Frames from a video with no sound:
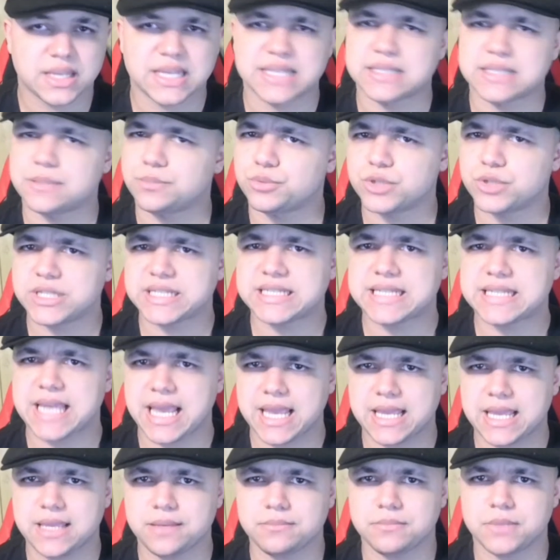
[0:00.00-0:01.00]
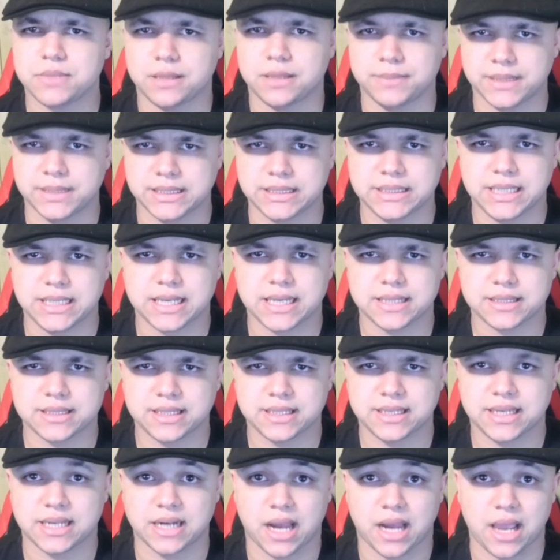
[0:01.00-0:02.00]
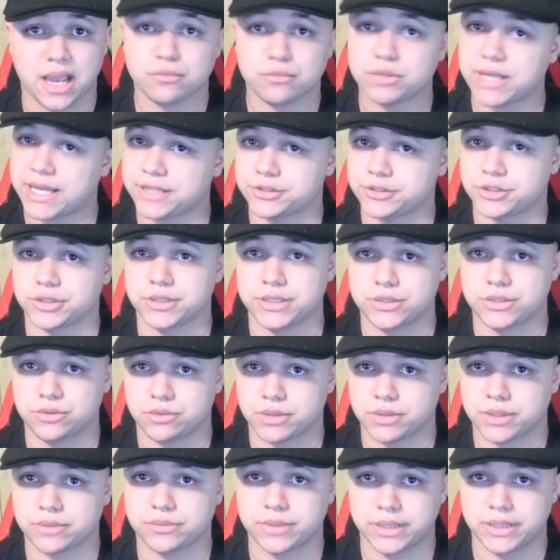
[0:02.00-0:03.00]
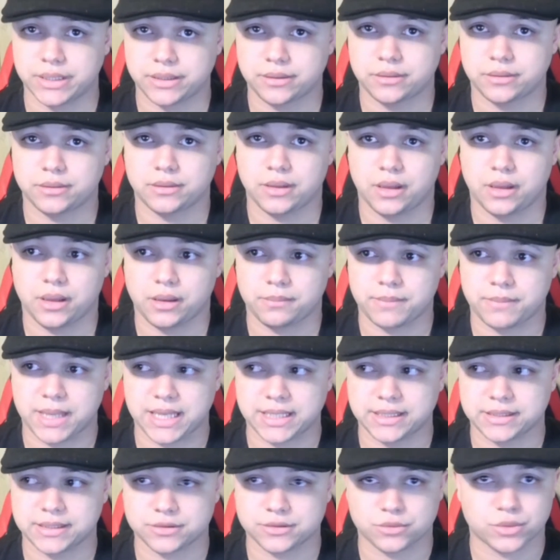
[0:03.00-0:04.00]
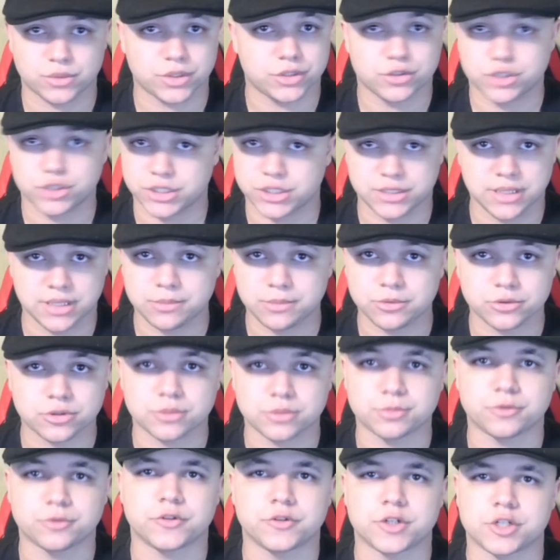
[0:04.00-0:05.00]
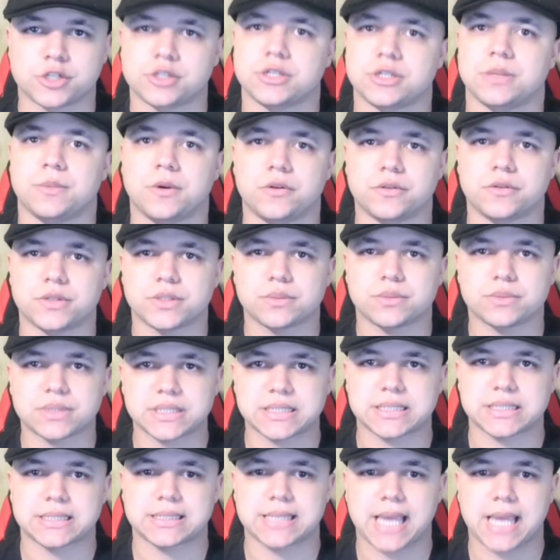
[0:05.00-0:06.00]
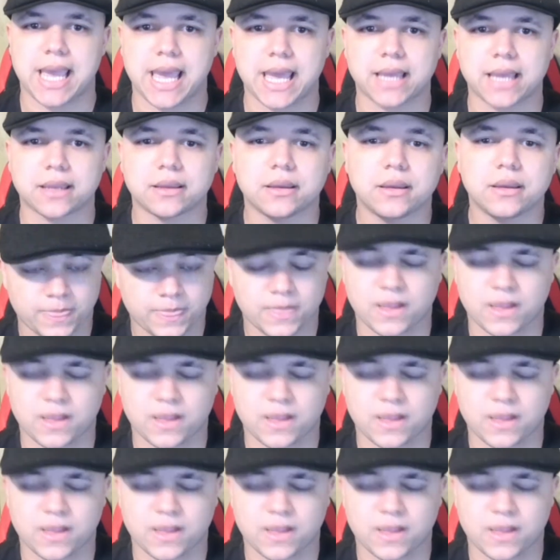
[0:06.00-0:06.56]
It's a pretty tame ability, I think, and I would actually toy with making it to where you just double your proficiency bonus with this attack.